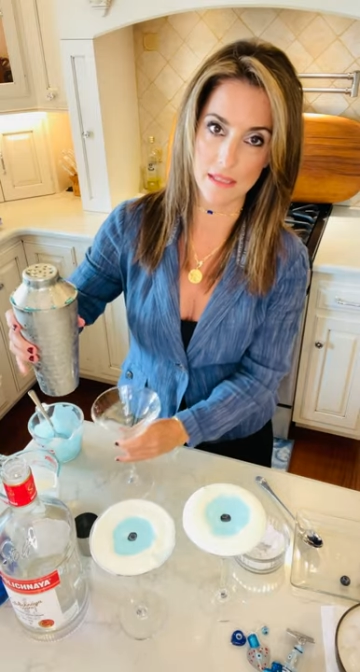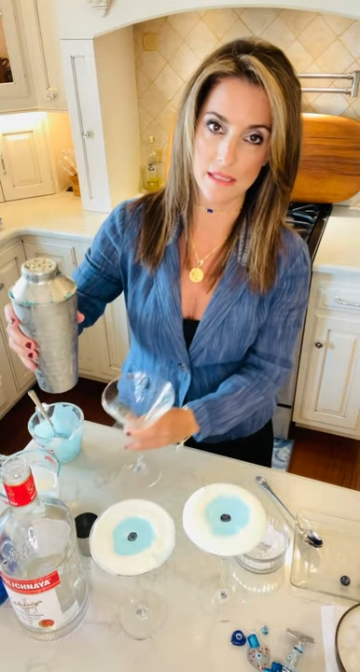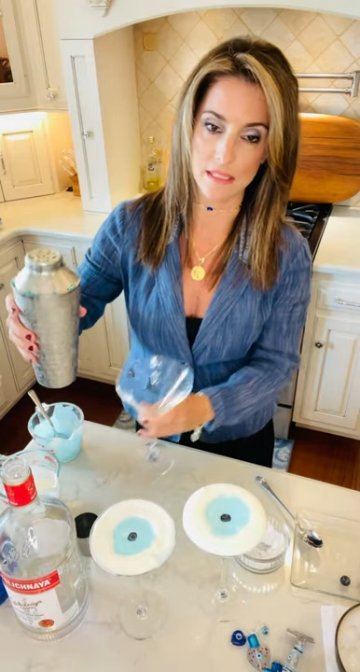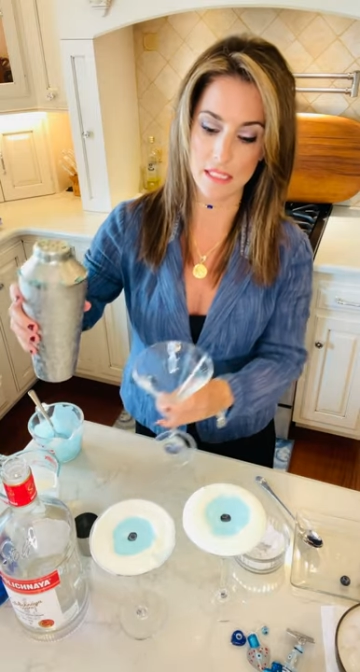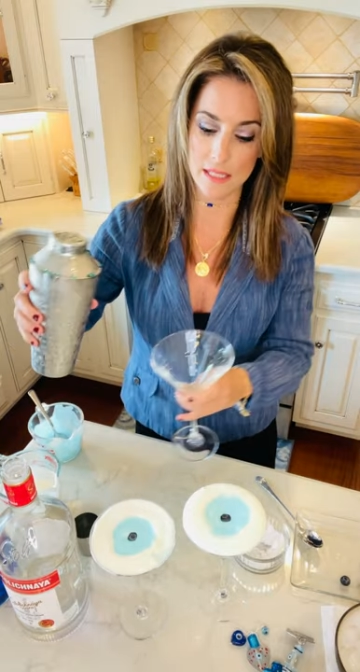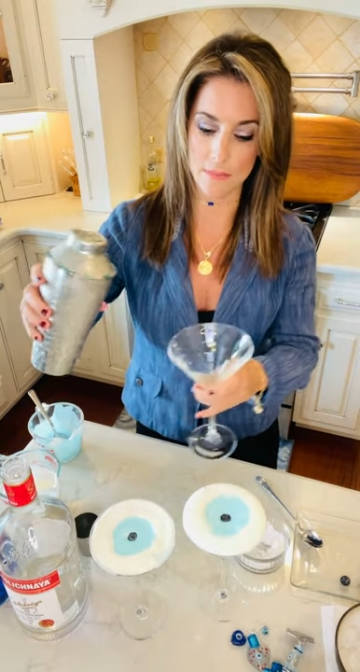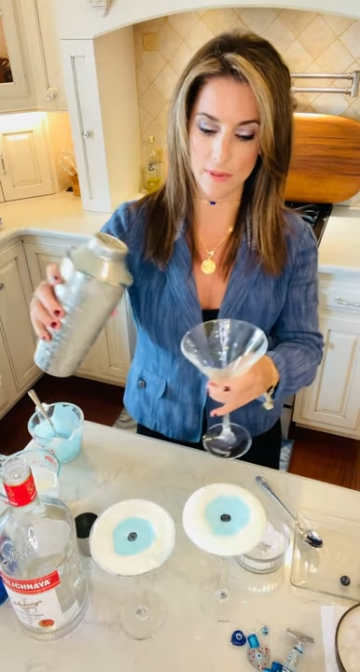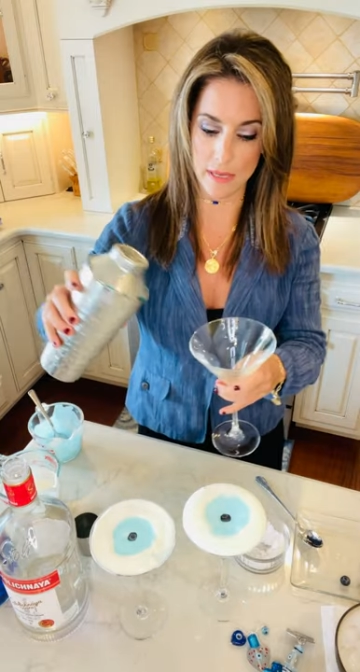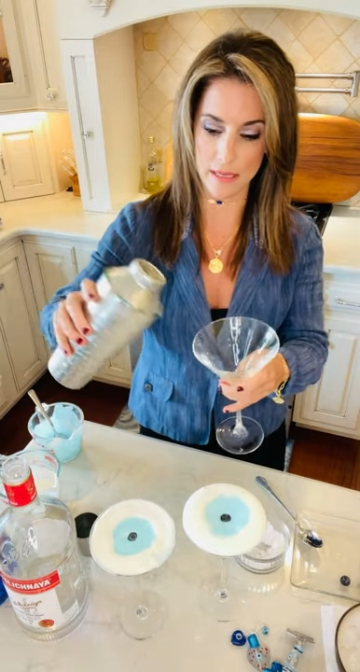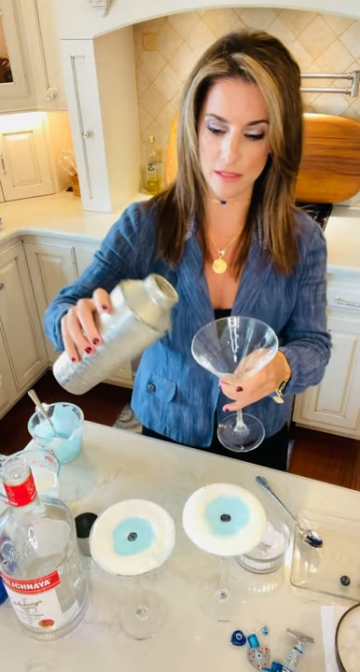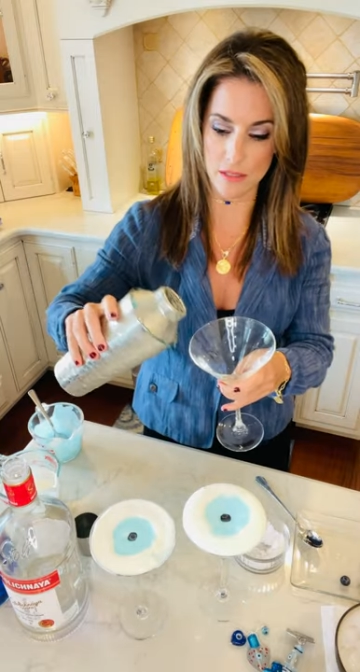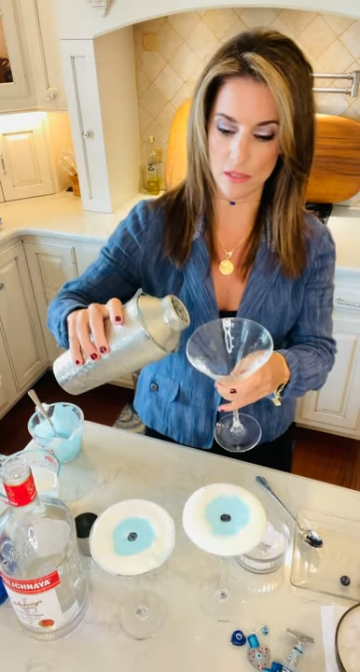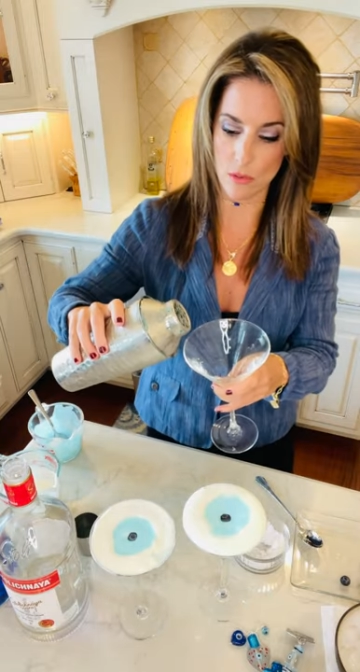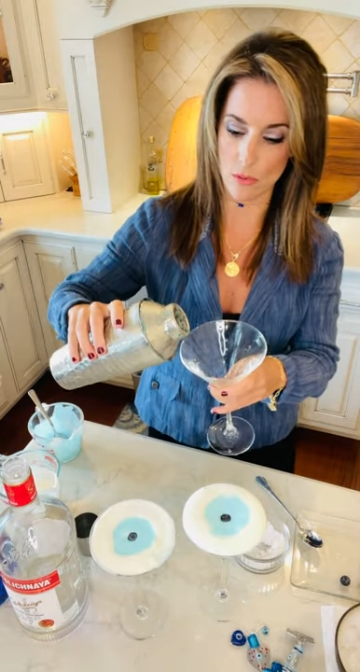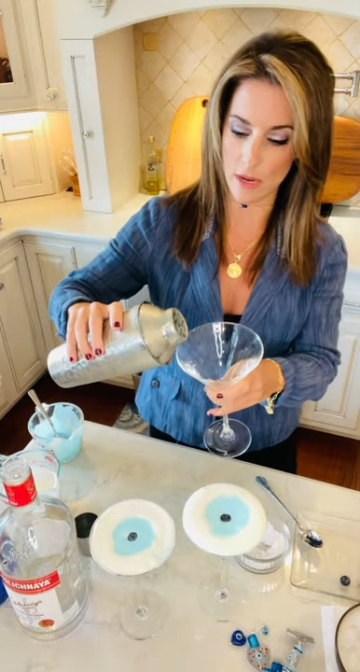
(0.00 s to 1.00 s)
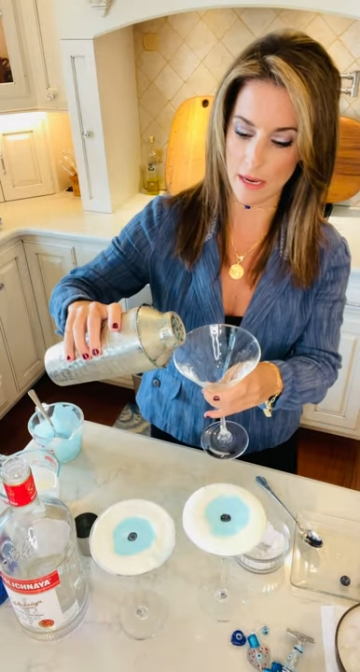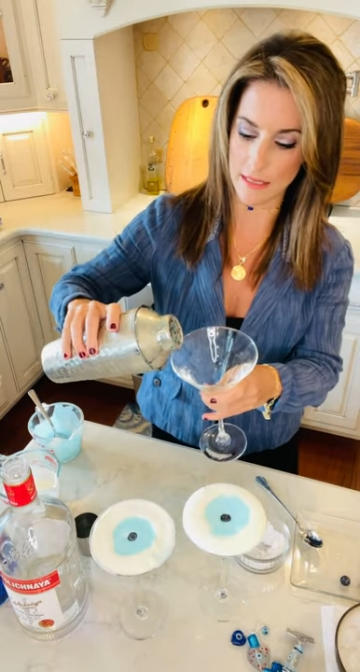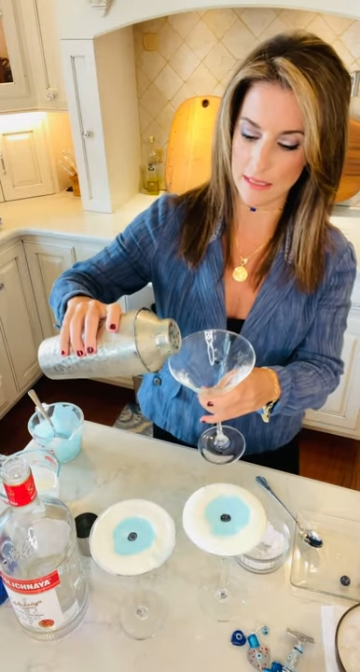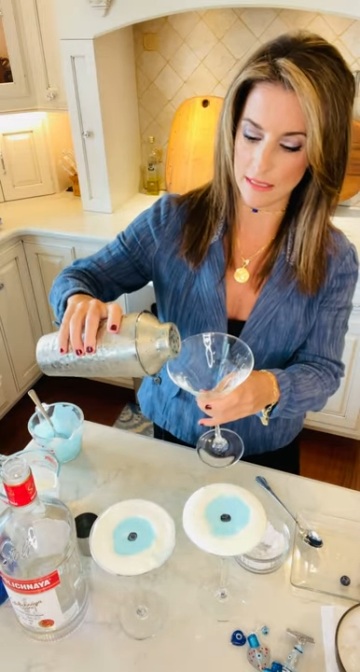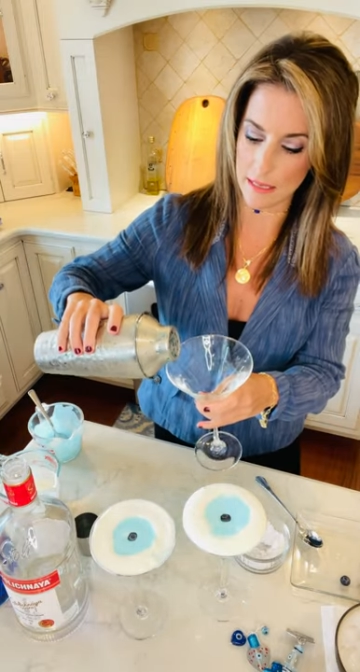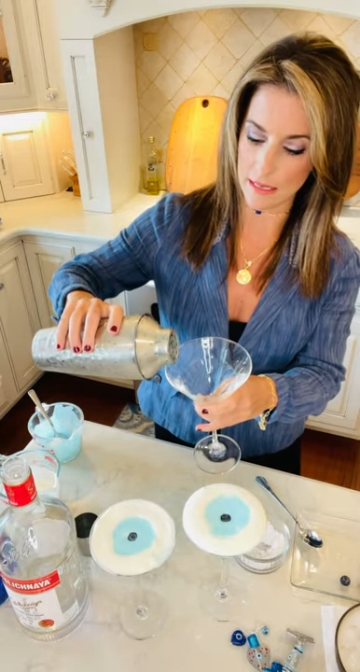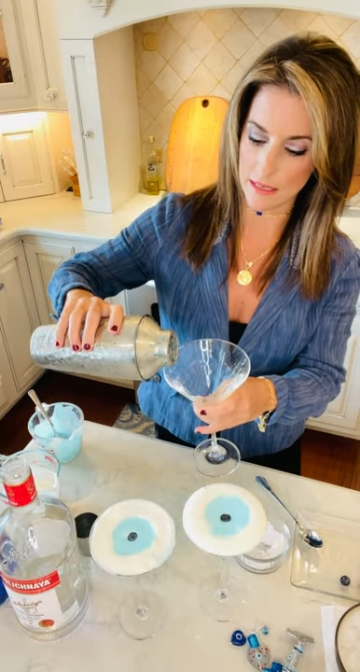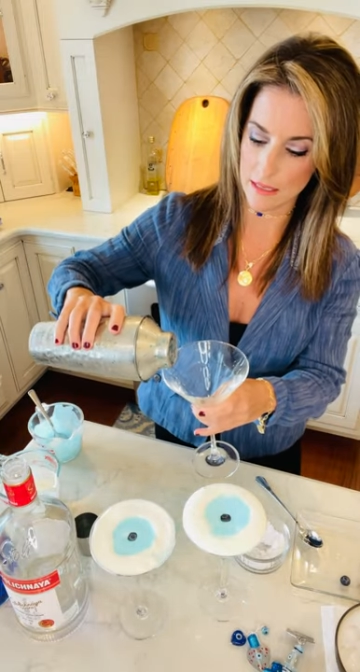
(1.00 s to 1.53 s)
it displays so nicely.